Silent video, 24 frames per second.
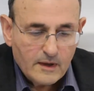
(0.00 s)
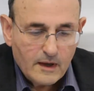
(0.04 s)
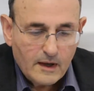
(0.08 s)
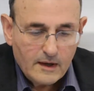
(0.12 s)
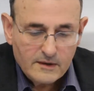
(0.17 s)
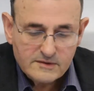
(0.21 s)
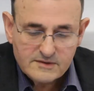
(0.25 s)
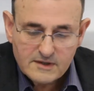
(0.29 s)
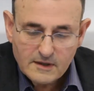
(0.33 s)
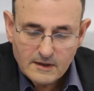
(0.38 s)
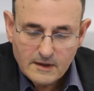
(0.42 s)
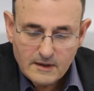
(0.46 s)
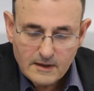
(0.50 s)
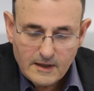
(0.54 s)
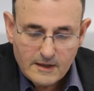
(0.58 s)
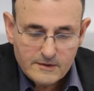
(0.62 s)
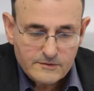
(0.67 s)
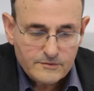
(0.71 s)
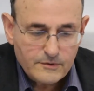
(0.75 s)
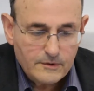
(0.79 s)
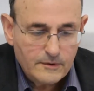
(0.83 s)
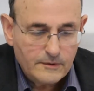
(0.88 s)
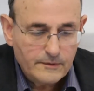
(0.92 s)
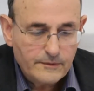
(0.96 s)
Housing
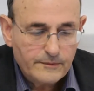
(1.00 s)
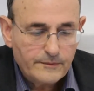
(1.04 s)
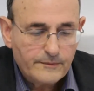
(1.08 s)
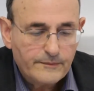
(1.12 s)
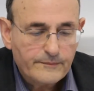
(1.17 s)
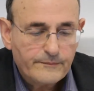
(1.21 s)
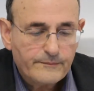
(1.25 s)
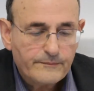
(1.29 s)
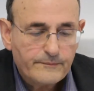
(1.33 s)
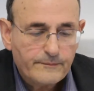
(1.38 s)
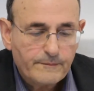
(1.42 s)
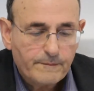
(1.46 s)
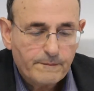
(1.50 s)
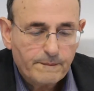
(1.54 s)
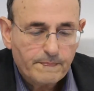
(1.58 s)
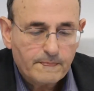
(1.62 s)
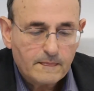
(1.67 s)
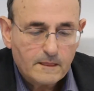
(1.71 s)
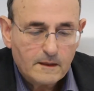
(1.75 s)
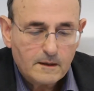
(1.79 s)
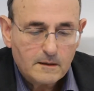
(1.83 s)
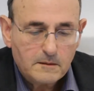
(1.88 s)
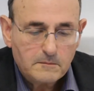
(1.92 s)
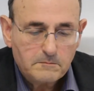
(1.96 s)
collateral
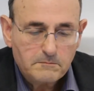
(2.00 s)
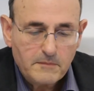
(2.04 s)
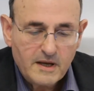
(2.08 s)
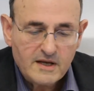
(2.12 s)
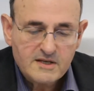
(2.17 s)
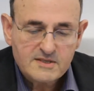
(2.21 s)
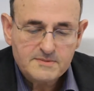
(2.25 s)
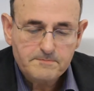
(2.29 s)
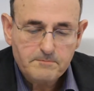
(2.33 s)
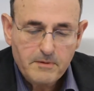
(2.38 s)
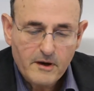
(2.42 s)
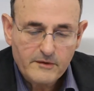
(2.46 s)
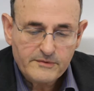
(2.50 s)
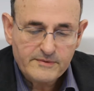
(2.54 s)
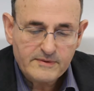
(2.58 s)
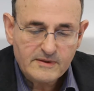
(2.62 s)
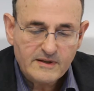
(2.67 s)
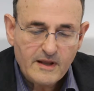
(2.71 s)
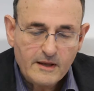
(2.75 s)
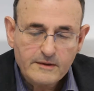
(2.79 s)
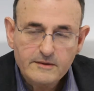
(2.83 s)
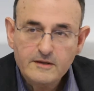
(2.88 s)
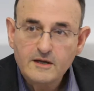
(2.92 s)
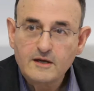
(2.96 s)
makes both
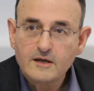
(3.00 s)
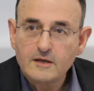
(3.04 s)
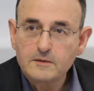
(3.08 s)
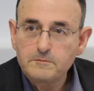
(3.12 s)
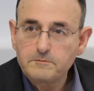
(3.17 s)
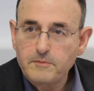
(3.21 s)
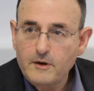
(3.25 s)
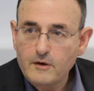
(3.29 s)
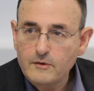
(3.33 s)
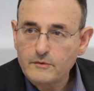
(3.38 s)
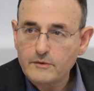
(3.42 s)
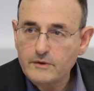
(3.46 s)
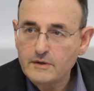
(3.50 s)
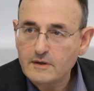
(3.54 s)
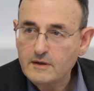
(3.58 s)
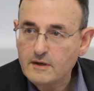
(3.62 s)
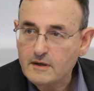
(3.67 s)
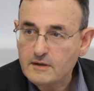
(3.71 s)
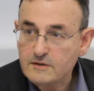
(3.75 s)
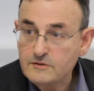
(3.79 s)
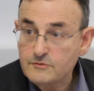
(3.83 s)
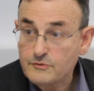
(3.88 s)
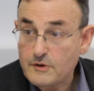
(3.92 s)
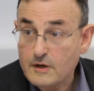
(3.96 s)
lending and borrowing
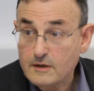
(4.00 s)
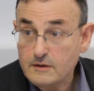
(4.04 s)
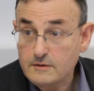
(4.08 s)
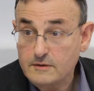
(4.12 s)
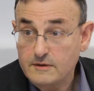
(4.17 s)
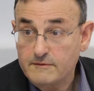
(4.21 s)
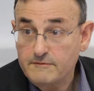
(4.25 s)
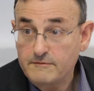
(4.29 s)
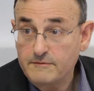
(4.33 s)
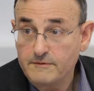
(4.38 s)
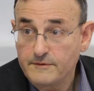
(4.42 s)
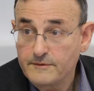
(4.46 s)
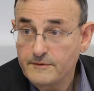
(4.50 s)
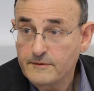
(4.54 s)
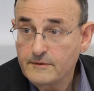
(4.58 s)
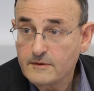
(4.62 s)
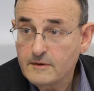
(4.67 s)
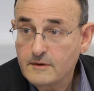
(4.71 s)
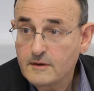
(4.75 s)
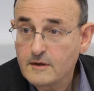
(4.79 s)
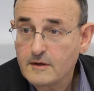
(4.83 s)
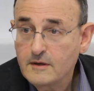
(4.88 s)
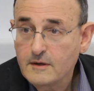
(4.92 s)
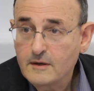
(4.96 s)
attractive.
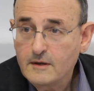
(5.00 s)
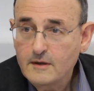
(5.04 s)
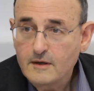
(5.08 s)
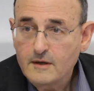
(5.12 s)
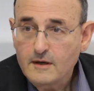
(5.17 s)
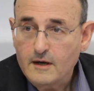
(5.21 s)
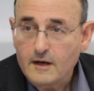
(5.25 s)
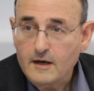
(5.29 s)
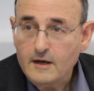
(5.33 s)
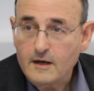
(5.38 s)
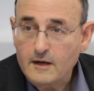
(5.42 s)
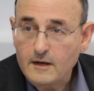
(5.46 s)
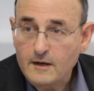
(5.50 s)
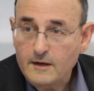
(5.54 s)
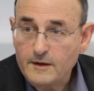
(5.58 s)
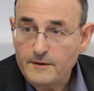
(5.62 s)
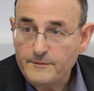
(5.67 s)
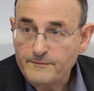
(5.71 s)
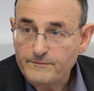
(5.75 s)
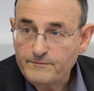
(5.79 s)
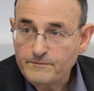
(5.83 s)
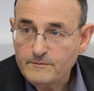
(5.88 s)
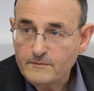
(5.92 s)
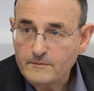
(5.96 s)

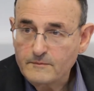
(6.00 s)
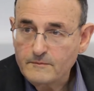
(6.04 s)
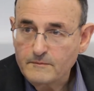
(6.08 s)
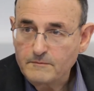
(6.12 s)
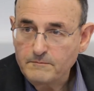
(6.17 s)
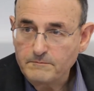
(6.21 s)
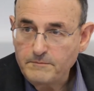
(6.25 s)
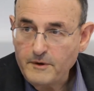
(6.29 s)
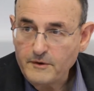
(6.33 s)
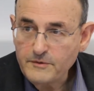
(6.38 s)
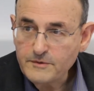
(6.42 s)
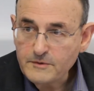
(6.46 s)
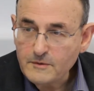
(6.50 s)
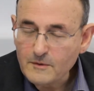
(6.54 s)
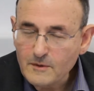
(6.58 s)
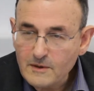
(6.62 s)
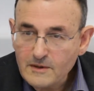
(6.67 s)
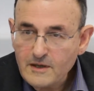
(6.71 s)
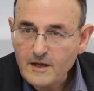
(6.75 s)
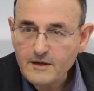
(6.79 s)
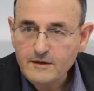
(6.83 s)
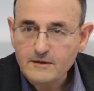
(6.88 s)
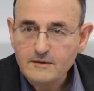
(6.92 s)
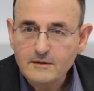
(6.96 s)
Both
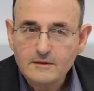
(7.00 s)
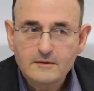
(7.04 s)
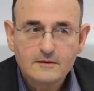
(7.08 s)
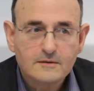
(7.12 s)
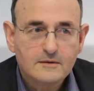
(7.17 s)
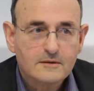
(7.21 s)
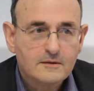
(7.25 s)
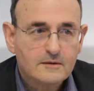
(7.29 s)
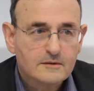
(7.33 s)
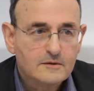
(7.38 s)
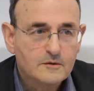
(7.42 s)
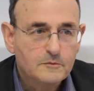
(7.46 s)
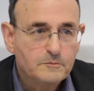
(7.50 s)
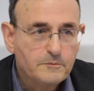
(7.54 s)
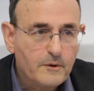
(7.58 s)
to